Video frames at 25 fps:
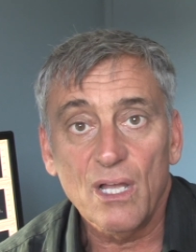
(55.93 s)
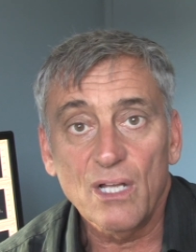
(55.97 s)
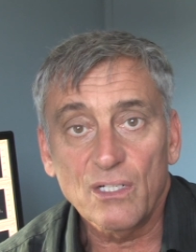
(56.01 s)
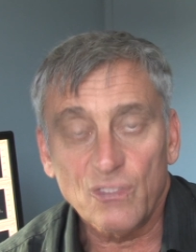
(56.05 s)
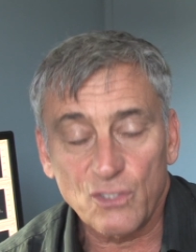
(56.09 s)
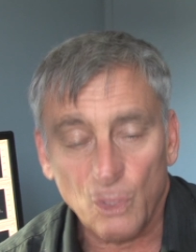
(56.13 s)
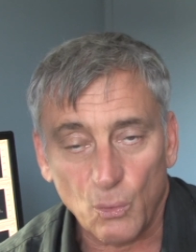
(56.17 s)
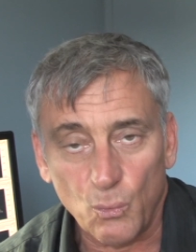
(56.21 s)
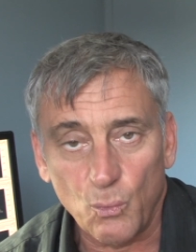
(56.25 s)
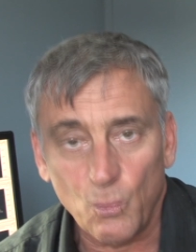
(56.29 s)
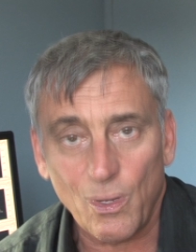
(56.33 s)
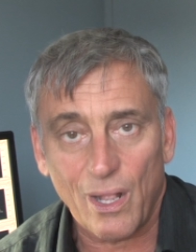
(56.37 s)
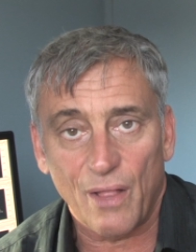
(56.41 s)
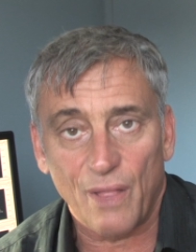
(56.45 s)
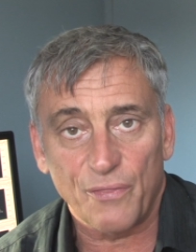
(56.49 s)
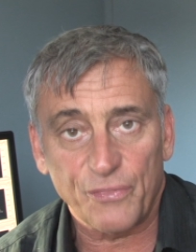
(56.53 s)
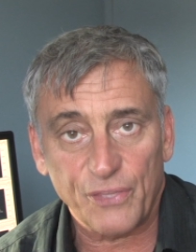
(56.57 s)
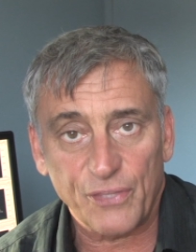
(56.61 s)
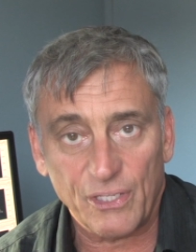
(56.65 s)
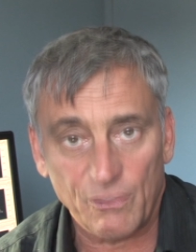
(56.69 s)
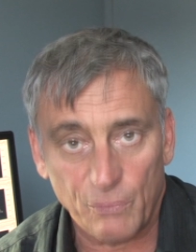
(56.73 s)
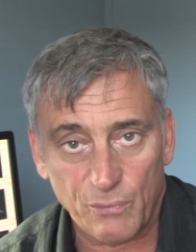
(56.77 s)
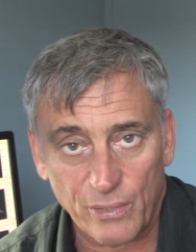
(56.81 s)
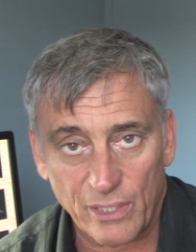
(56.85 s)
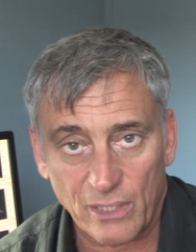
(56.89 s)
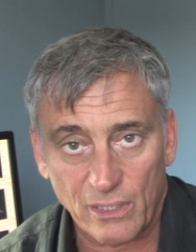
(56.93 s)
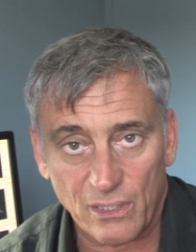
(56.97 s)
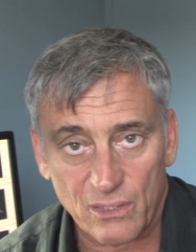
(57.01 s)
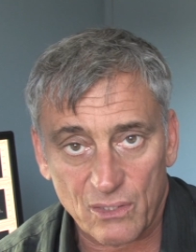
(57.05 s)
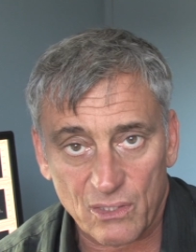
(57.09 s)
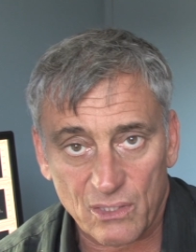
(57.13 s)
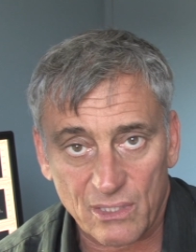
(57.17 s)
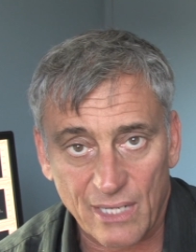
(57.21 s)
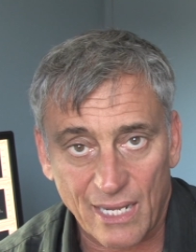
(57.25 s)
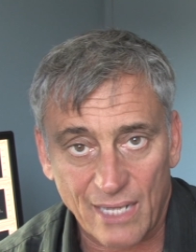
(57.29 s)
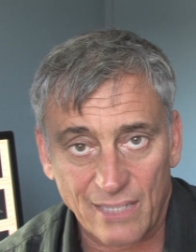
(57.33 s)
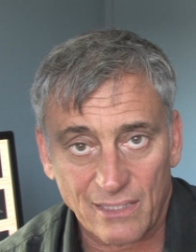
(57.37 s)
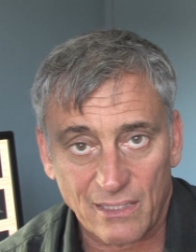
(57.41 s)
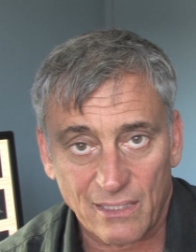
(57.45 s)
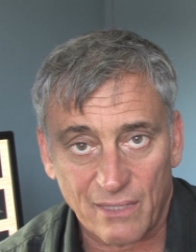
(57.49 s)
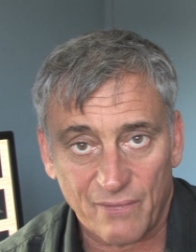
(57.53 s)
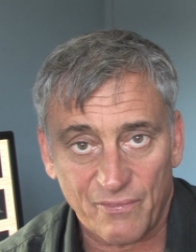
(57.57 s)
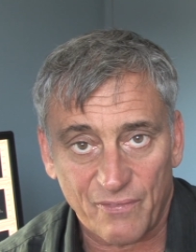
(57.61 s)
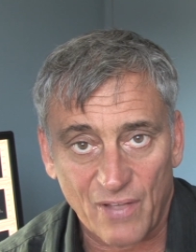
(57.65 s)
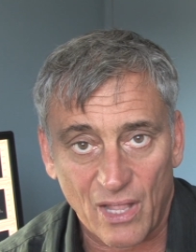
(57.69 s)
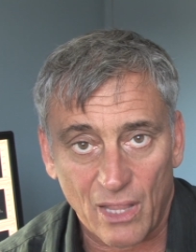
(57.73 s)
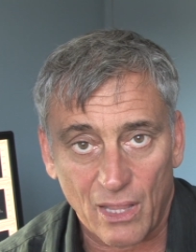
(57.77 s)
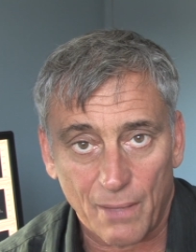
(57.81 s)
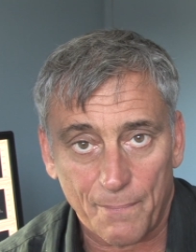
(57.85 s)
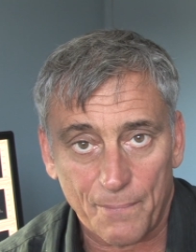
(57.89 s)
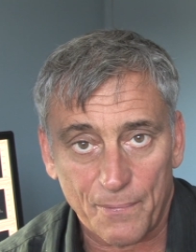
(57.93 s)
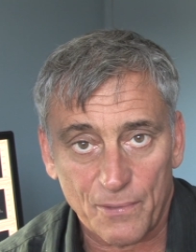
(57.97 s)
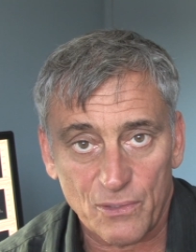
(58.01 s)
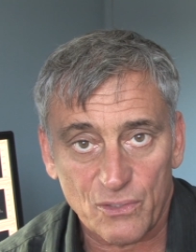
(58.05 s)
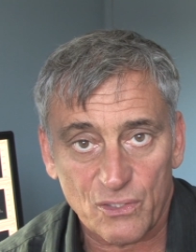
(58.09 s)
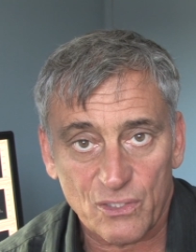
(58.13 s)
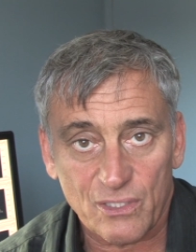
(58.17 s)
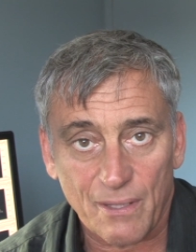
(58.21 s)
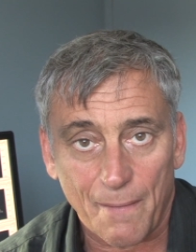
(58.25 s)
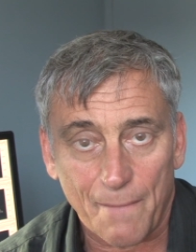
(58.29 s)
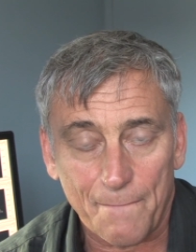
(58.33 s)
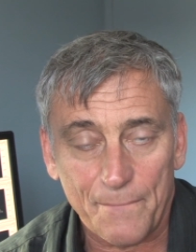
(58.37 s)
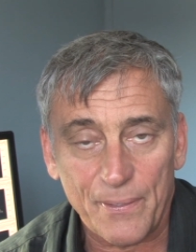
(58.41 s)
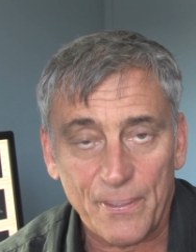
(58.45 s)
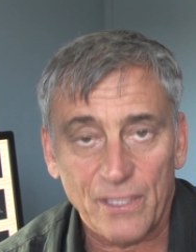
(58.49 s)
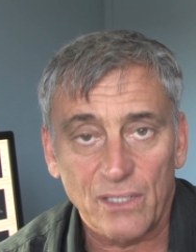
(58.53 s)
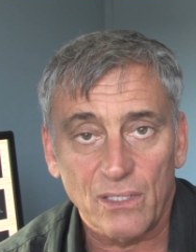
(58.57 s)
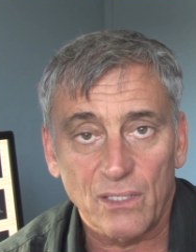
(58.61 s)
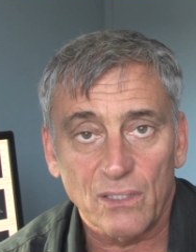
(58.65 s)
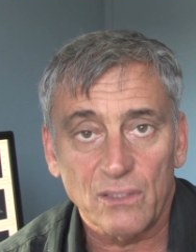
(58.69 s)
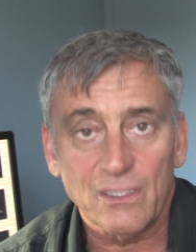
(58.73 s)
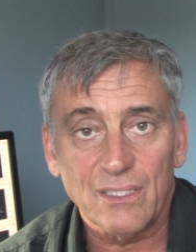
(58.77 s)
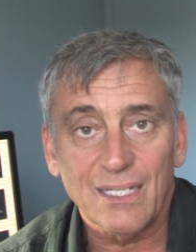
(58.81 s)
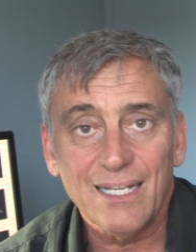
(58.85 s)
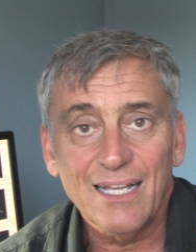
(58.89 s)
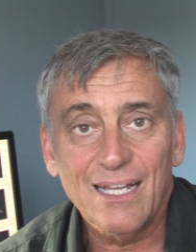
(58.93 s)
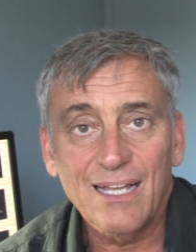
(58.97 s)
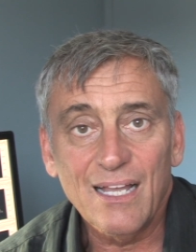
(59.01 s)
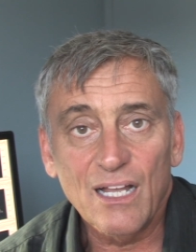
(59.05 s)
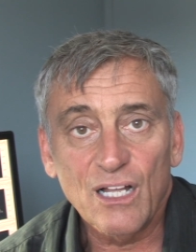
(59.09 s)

to wealthy real estate developers to build